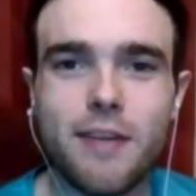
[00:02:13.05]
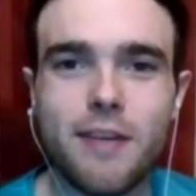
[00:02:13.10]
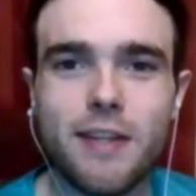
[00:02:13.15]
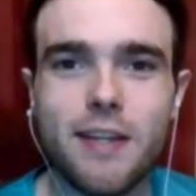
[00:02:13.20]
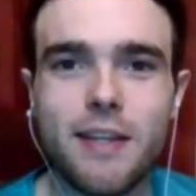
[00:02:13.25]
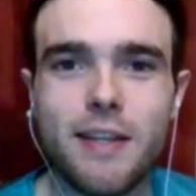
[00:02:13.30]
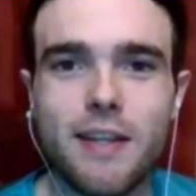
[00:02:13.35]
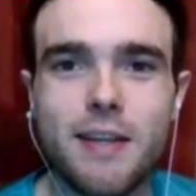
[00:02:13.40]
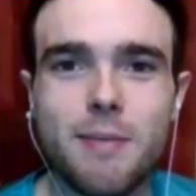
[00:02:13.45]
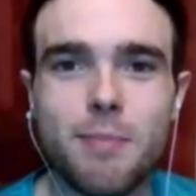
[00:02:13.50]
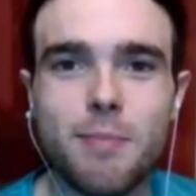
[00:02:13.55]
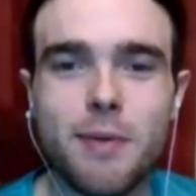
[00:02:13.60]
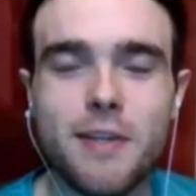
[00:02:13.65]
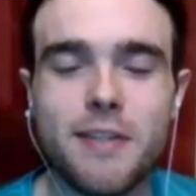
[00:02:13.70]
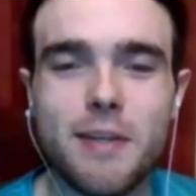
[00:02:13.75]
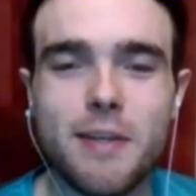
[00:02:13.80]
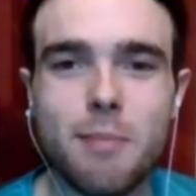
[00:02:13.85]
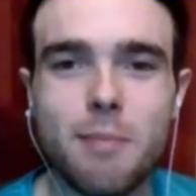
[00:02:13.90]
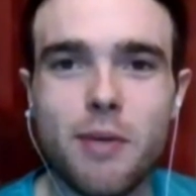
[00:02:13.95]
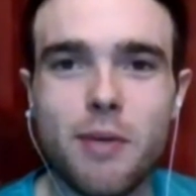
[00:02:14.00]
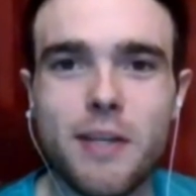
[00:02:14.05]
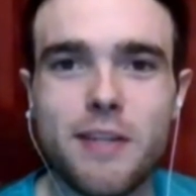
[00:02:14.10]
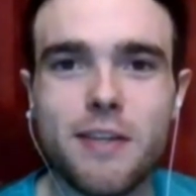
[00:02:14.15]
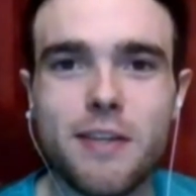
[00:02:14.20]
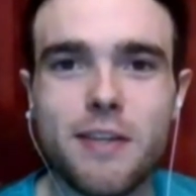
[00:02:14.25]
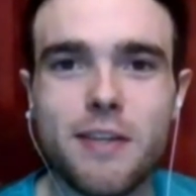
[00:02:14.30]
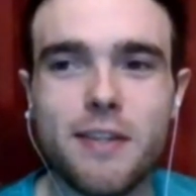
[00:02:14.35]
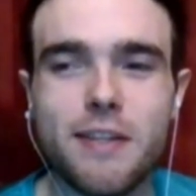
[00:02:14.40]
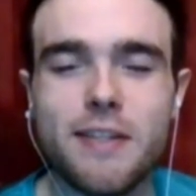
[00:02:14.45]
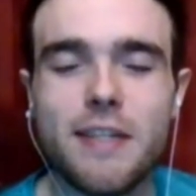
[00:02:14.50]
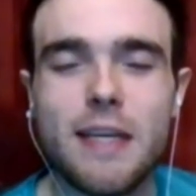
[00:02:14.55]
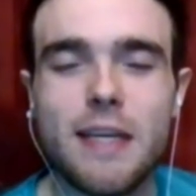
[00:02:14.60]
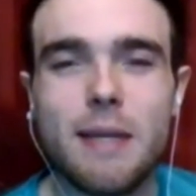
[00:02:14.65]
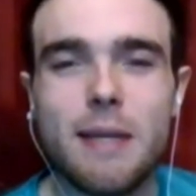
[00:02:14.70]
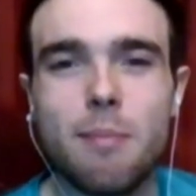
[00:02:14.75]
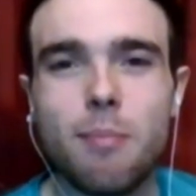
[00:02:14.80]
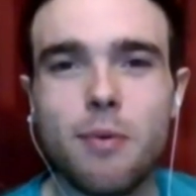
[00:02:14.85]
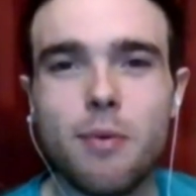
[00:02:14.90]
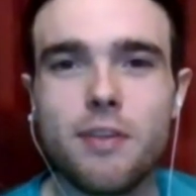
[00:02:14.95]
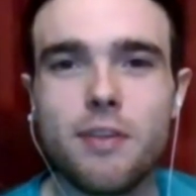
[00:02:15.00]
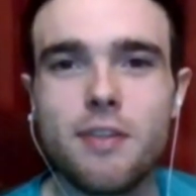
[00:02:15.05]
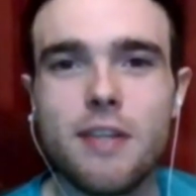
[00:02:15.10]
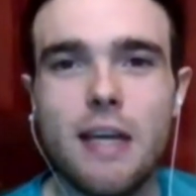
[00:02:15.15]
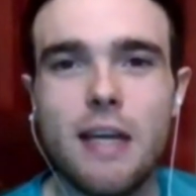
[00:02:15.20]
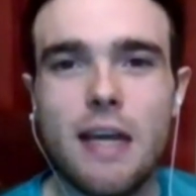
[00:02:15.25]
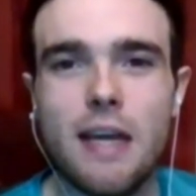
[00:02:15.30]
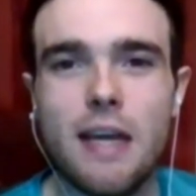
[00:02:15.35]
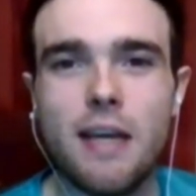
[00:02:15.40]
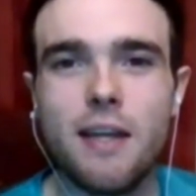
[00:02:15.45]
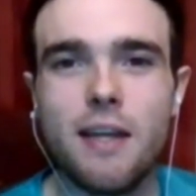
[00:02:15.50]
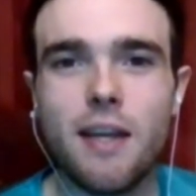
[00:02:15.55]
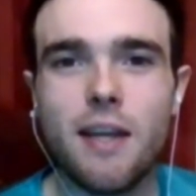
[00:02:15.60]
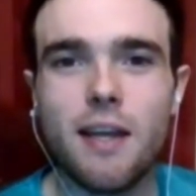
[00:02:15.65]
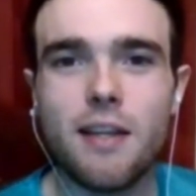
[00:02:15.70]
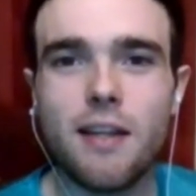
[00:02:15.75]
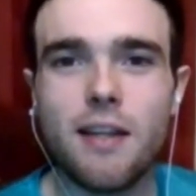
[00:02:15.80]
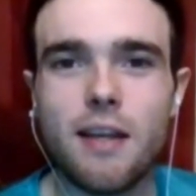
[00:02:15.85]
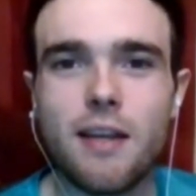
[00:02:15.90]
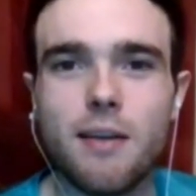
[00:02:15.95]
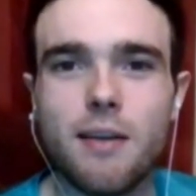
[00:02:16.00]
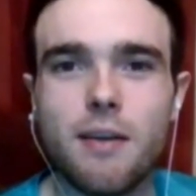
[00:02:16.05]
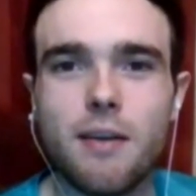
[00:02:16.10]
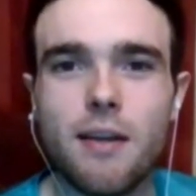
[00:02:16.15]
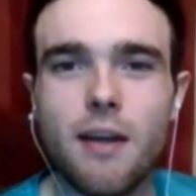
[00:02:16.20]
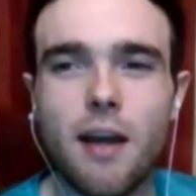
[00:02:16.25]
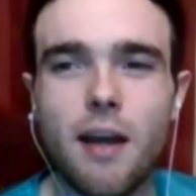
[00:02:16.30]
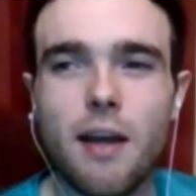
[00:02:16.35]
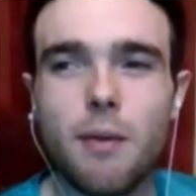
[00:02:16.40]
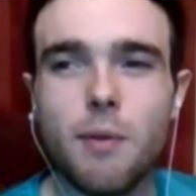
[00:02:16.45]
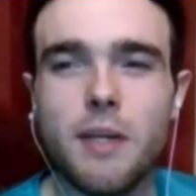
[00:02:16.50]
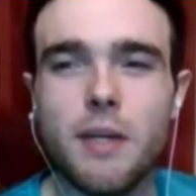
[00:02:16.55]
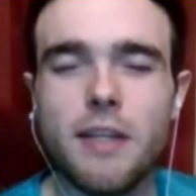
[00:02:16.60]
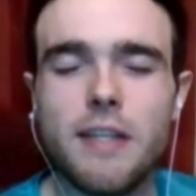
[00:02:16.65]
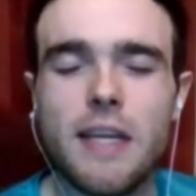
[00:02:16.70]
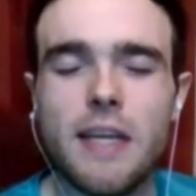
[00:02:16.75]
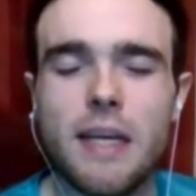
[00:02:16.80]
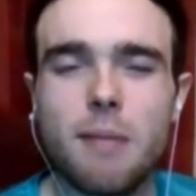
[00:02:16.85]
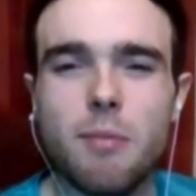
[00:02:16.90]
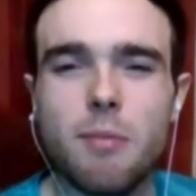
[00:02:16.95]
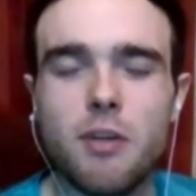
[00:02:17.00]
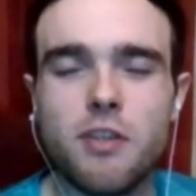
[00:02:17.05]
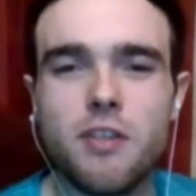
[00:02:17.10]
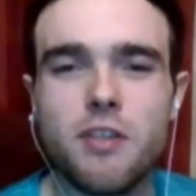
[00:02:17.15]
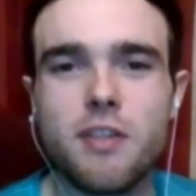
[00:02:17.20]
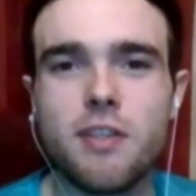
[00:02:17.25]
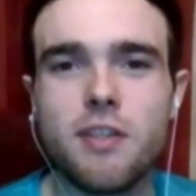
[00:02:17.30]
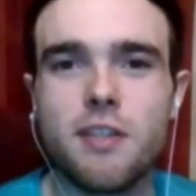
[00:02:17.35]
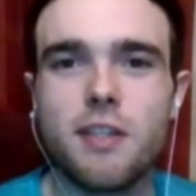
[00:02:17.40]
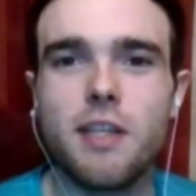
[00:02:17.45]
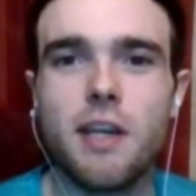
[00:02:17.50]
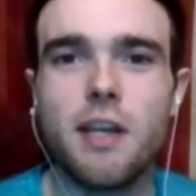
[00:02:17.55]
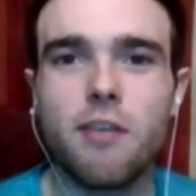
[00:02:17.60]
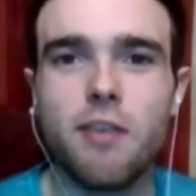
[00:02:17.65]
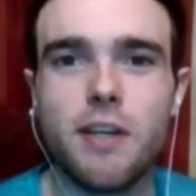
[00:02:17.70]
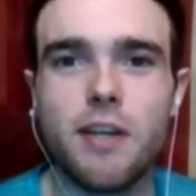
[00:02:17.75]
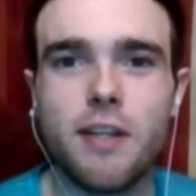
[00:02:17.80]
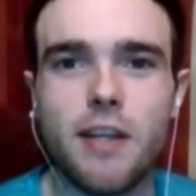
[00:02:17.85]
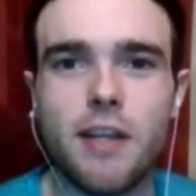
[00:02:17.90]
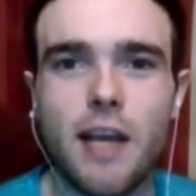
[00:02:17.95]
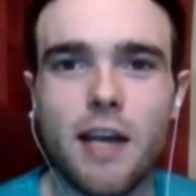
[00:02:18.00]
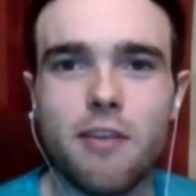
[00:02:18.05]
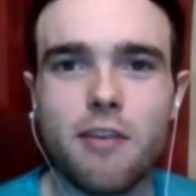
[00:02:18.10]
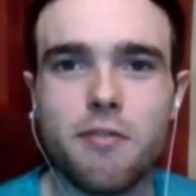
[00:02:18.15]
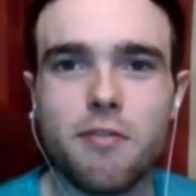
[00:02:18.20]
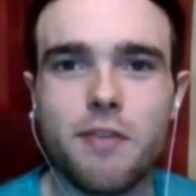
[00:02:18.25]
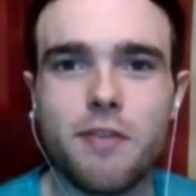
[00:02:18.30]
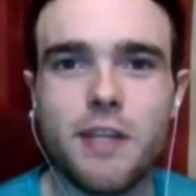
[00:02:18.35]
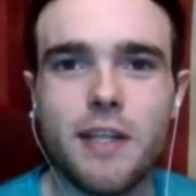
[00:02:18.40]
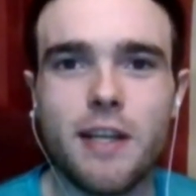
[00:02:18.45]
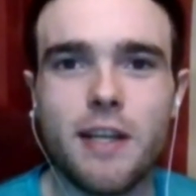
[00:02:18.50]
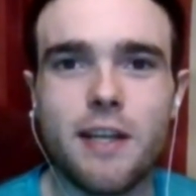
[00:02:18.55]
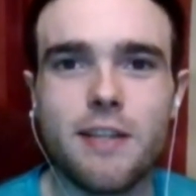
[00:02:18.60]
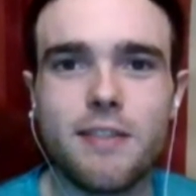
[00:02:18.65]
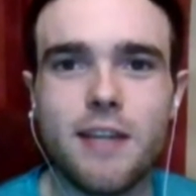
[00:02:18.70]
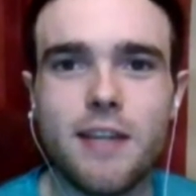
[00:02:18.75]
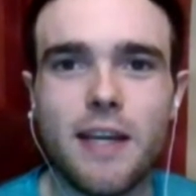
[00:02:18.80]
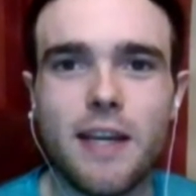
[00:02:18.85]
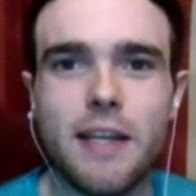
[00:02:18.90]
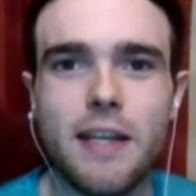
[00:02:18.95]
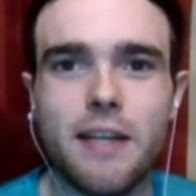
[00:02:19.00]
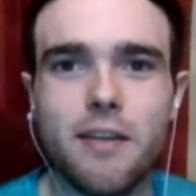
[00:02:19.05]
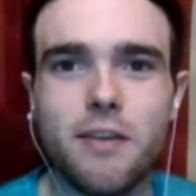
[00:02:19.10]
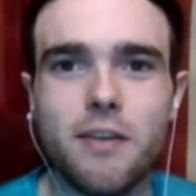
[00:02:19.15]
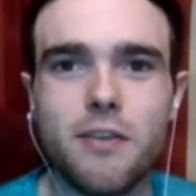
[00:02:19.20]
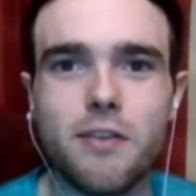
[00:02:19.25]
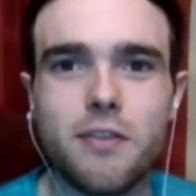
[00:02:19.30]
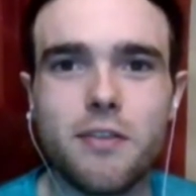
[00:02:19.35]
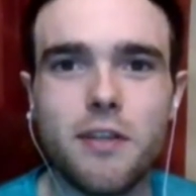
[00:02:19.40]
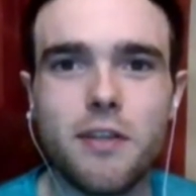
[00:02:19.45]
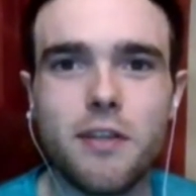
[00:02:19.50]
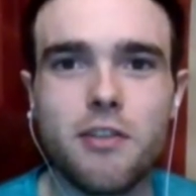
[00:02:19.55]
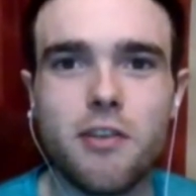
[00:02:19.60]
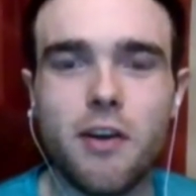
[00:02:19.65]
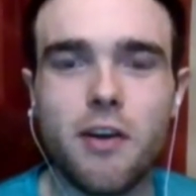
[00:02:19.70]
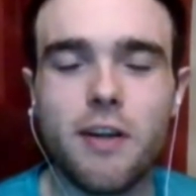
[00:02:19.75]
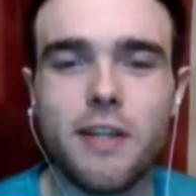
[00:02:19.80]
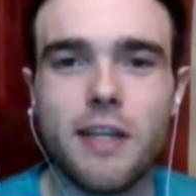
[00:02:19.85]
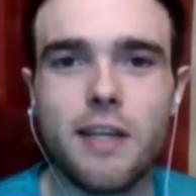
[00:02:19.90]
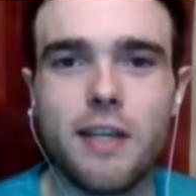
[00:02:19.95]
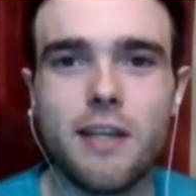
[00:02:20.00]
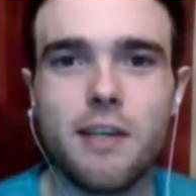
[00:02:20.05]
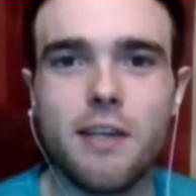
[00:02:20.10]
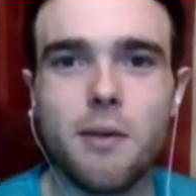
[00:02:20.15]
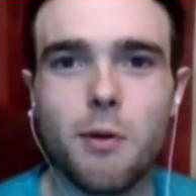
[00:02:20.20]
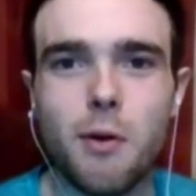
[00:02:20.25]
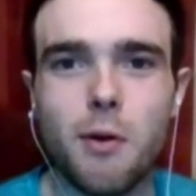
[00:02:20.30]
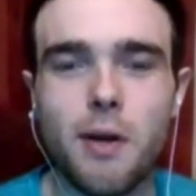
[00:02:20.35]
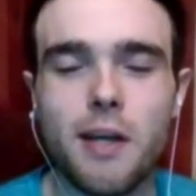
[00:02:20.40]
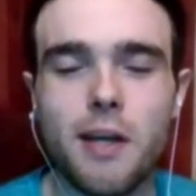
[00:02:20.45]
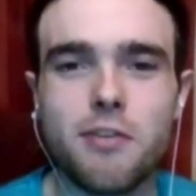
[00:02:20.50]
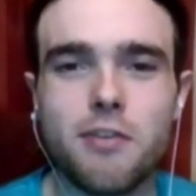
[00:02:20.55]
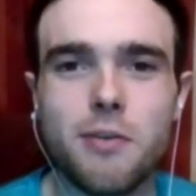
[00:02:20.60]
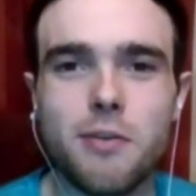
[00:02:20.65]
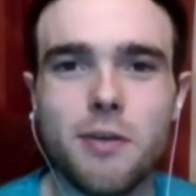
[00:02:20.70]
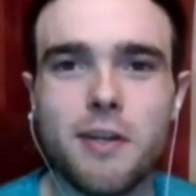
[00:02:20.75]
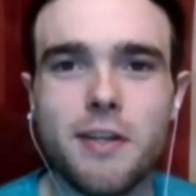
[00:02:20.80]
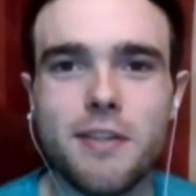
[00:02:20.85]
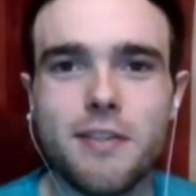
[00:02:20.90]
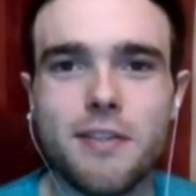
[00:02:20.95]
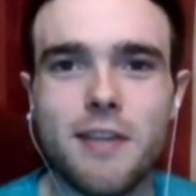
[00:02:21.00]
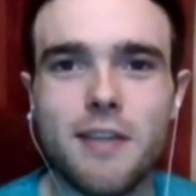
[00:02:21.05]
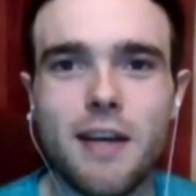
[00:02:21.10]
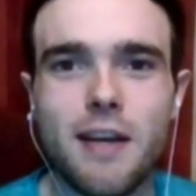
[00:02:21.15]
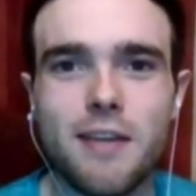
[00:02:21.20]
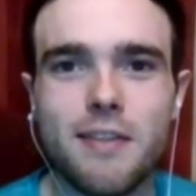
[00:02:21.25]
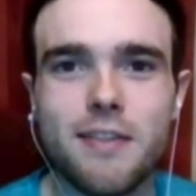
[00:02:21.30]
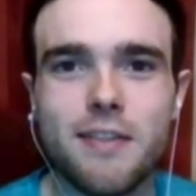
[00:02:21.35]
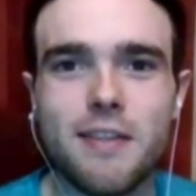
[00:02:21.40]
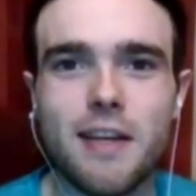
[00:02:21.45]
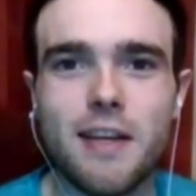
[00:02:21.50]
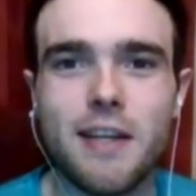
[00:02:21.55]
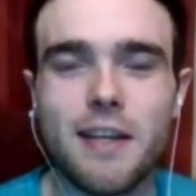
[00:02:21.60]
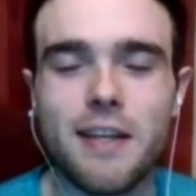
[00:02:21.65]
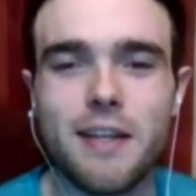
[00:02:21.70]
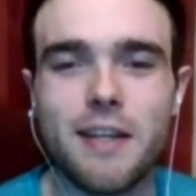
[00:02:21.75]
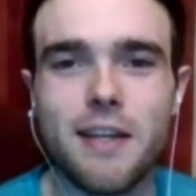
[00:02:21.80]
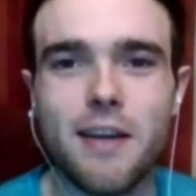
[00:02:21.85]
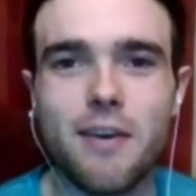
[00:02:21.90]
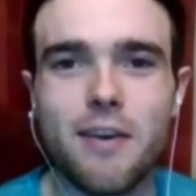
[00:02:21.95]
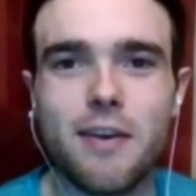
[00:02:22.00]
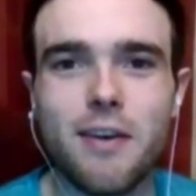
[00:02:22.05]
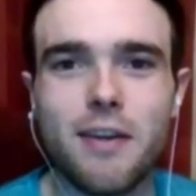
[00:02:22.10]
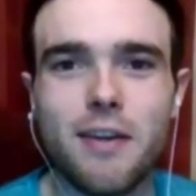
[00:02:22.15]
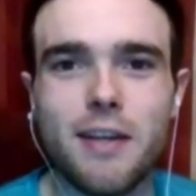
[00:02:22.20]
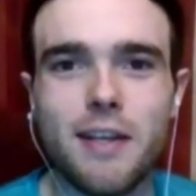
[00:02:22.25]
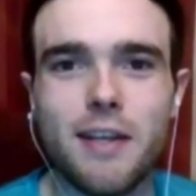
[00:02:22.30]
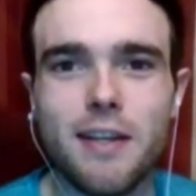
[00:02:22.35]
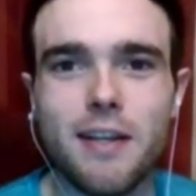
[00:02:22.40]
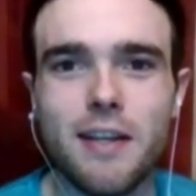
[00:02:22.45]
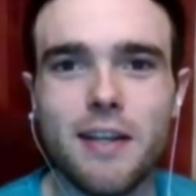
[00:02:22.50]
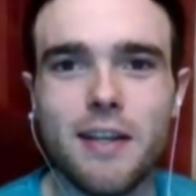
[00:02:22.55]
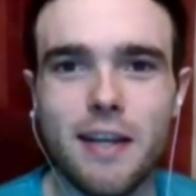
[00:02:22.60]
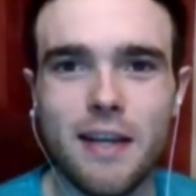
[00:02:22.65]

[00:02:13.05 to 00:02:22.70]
I think he's put his imprint on this team, but yeah, like it wouldn't have taken much to get rid of the atrophy that had set in under Solskjaer. I think you or I, Joe, could have sat on the sideline there in our little